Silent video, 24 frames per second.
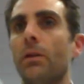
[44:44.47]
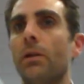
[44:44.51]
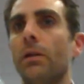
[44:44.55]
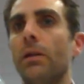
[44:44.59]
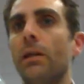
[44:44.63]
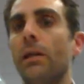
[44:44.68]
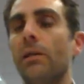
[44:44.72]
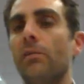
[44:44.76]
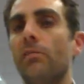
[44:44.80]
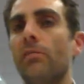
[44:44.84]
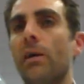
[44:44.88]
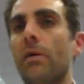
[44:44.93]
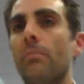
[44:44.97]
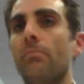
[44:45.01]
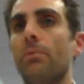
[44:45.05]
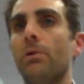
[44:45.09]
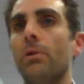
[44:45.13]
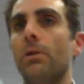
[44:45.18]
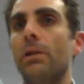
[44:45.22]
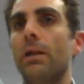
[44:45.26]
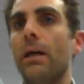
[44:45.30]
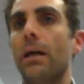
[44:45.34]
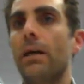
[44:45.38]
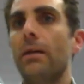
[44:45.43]
kilogram
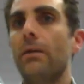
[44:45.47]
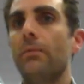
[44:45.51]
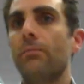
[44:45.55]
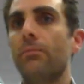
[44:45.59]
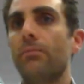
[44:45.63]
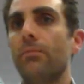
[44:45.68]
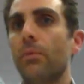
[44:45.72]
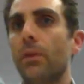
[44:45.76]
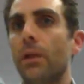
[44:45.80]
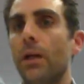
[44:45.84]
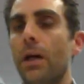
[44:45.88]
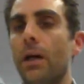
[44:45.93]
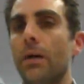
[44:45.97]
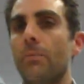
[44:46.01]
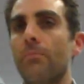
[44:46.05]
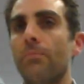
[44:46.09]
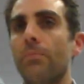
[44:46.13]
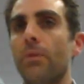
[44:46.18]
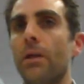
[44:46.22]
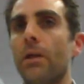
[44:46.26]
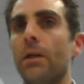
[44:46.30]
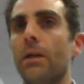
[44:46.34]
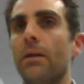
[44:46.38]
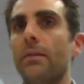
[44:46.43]
per day.
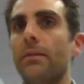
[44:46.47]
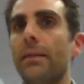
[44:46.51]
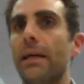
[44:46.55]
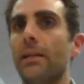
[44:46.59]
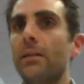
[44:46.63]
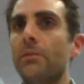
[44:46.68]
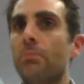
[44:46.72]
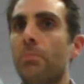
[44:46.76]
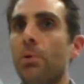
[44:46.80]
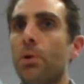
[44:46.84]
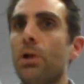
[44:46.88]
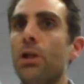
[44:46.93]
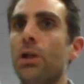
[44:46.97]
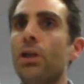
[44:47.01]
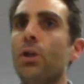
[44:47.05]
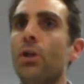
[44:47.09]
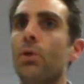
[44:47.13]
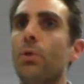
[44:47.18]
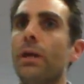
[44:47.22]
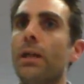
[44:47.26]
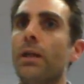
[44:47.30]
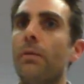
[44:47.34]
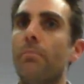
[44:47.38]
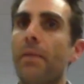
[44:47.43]
That's putting
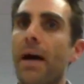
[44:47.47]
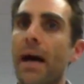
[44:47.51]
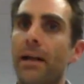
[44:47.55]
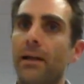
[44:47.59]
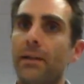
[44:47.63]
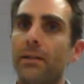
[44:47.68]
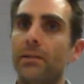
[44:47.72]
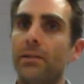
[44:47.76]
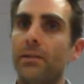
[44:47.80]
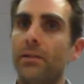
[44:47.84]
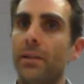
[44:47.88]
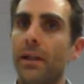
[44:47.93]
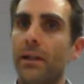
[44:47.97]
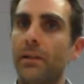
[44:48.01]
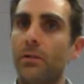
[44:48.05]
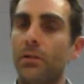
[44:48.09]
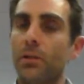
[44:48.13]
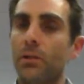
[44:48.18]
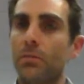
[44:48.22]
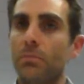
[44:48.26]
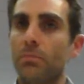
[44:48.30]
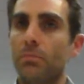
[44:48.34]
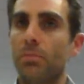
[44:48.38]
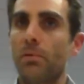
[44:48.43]
you in a balance. That's
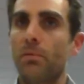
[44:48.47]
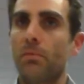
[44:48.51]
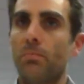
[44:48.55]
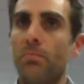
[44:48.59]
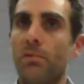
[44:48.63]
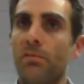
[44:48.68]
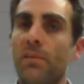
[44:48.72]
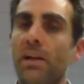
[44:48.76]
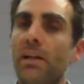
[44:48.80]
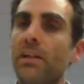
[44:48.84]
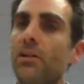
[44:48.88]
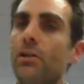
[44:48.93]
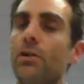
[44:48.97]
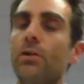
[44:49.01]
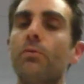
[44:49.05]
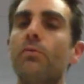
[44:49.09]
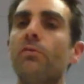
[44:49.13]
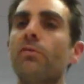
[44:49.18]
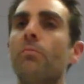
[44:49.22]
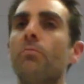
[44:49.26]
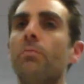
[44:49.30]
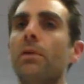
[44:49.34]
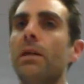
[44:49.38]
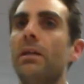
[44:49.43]
preventing you
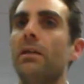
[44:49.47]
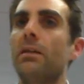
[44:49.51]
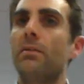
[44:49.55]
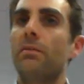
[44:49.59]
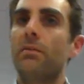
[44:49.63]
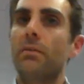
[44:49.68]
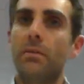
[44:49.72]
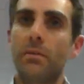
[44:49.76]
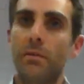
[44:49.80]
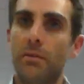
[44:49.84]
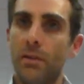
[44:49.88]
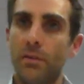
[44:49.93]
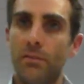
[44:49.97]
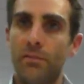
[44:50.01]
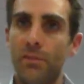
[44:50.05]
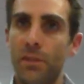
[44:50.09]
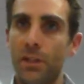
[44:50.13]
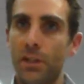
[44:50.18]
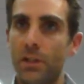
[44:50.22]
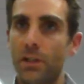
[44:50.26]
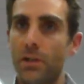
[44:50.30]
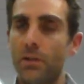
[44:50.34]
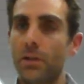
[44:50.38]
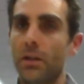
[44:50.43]
from being
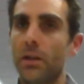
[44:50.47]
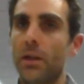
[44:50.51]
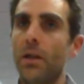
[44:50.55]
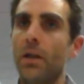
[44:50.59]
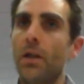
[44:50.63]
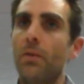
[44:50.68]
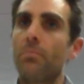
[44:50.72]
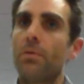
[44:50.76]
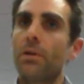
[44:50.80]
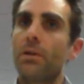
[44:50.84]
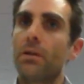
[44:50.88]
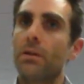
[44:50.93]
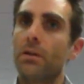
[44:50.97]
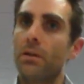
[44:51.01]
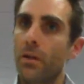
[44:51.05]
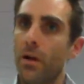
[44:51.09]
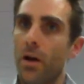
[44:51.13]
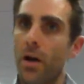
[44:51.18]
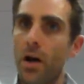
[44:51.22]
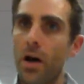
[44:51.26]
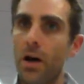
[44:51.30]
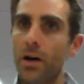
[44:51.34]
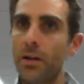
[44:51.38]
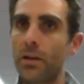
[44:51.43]
deficient. But the
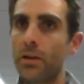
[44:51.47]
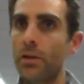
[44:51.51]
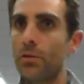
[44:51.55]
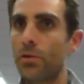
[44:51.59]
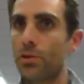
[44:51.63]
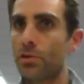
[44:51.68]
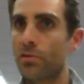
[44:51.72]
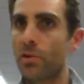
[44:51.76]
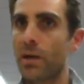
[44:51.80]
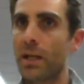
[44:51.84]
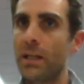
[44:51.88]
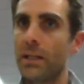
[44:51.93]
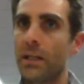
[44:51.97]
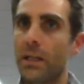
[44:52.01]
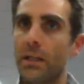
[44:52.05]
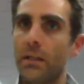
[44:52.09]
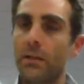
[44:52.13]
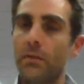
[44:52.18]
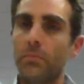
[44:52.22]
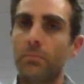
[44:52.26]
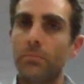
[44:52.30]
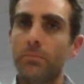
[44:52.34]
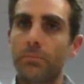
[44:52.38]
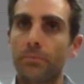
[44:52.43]
harder you're
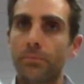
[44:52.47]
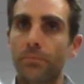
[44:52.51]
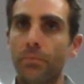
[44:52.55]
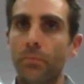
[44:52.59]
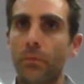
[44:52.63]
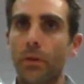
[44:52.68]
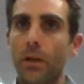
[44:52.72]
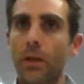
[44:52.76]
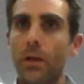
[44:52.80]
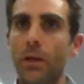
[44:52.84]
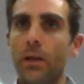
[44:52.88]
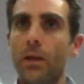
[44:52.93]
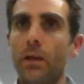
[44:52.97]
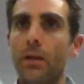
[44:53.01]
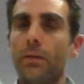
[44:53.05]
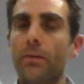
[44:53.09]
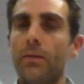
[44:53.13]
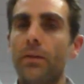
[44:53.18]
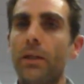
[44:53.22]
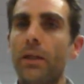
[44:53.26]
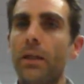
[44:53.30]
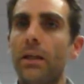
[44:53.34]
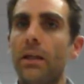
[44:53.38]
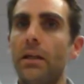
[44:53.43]
training,
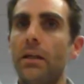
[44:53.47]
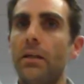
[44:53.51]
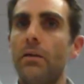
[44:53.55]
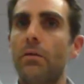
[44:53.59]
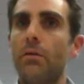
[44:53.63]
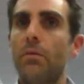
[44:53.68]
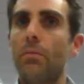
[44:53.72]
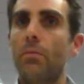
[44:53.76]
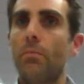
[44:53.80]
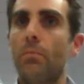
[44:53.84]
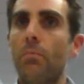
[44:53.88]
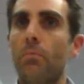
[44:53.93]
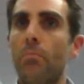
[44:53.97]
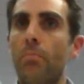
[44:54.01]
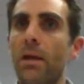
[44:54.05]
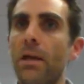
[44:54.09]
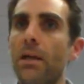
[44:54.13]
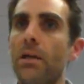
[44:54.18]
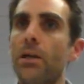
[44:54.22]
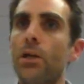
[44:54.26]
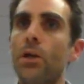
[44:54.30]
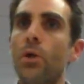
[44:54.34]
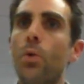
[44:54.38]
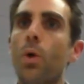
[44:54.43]
the
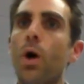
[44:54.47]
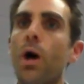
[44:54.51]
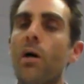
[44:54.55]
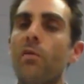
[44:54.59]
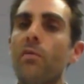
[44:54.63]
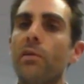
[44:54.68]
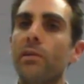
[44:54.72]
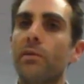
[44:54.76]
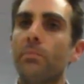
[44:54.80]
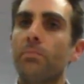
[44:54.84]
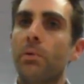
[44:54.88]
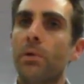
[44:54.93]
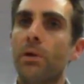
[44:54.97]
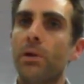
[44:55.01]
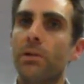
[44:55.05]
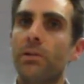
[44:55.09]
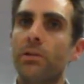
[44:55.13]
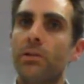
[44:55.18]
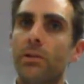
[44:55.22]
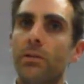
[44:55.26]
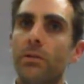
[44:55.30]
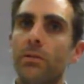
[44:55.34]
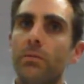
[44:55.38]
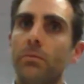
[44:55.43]
bigger you are as a
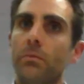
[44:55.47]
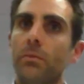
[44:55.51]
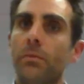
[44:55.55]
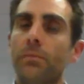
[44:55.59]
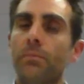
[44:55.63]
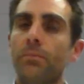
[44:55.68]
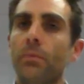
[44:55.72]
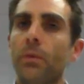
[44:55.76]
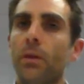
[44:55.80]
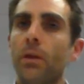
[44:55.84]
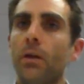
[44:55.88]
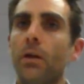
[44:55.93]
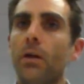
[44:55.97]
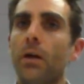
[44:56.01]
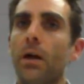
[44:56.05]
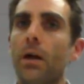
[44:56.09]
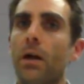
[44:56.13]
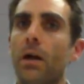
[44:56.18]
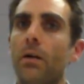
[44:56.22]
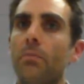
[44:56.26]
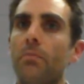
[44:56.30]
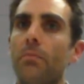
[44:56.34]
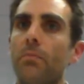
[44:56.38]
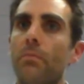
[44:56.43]
person,
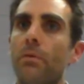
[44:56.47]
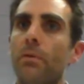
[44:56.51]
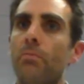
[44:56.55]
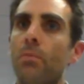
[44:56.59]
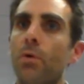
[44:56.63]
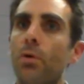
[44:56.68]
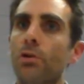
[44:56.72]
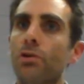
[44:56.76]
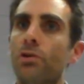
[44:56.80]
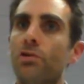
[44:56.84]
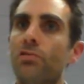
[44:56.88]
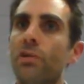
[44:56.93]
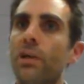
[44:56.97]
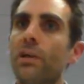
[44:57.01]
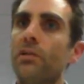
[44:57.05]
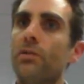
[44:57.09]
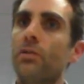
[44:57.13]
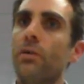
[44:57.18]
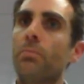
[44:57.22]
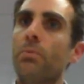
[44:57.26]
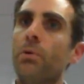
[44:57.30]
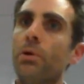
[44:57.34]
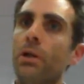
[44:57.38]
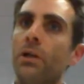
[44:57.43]
the more stress
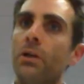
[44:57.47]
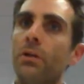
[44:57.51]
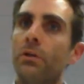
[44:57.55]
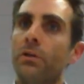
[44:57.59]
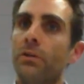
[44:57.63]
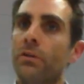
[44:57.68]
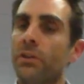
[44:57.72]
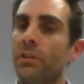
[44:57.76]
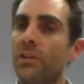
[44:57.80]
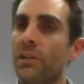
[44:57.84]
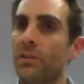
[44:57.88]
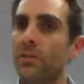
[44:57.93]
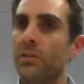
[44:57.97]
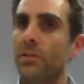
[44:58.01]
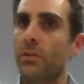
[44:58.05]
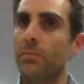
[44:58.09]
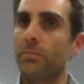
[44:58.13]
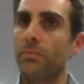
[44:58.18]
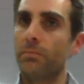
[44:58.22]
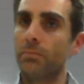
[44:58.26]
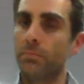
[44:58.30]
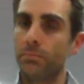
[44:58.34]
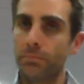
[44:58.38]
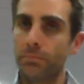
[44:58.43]
you're putting on your system,